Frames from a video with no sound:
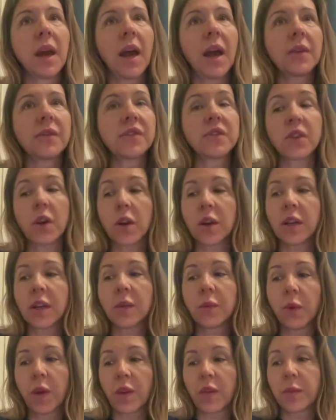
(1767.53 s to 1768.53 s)
of
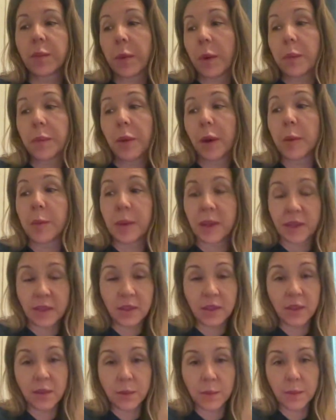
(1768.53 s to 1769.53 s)
starting with
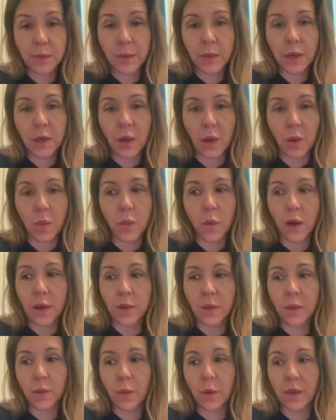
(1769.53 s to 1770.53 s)
purpose. You know,
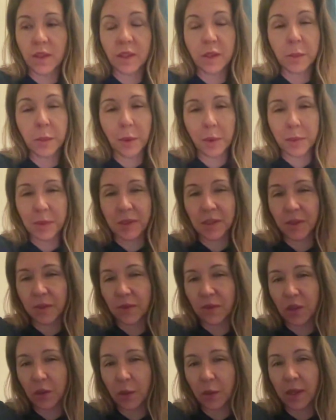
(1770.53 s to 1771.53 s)
what's the purpose
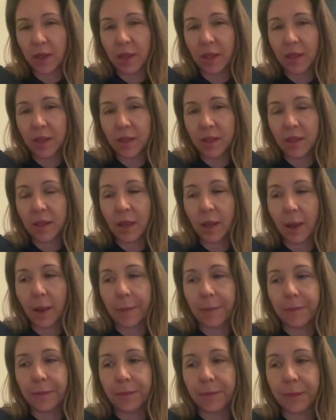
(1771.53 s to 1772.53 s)
of doing this?
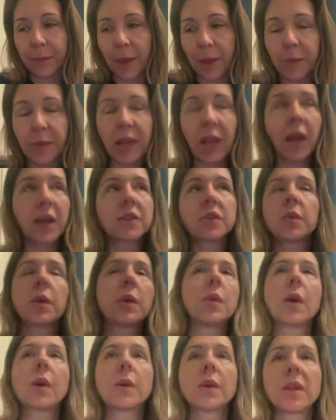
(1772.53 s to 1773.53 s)
Because
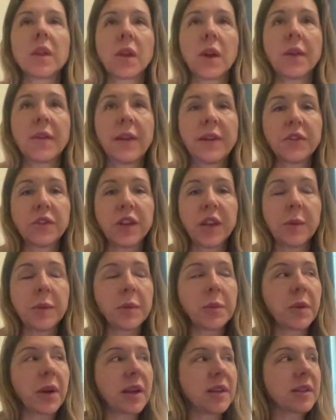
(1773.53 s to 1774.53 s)
we work with a lot of
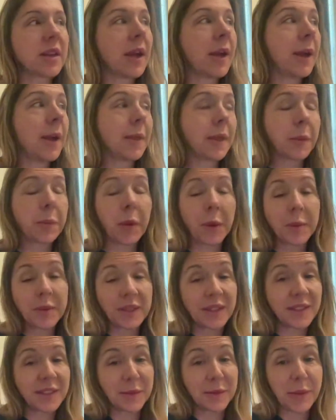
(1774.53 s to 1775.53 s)
entertainment brands, the
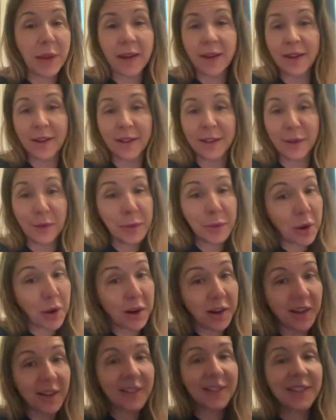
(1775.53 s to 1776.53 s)
purpose is embedded in their
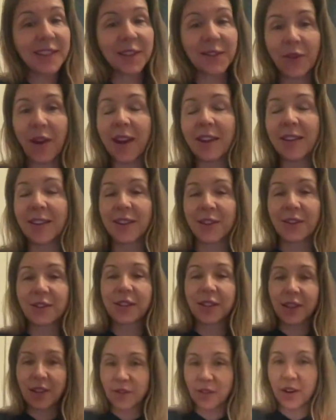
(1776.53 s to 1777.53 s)
product, right? They're
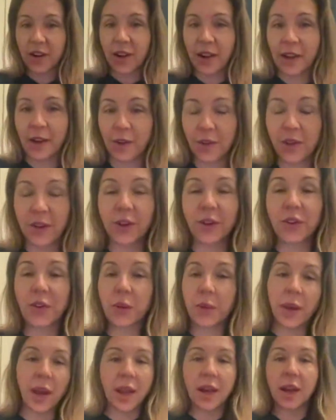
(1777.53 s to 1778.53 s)
delivering or they're
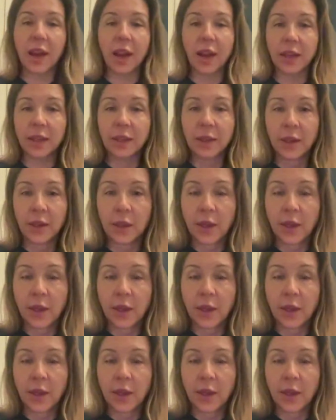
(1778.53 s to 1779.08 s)
creating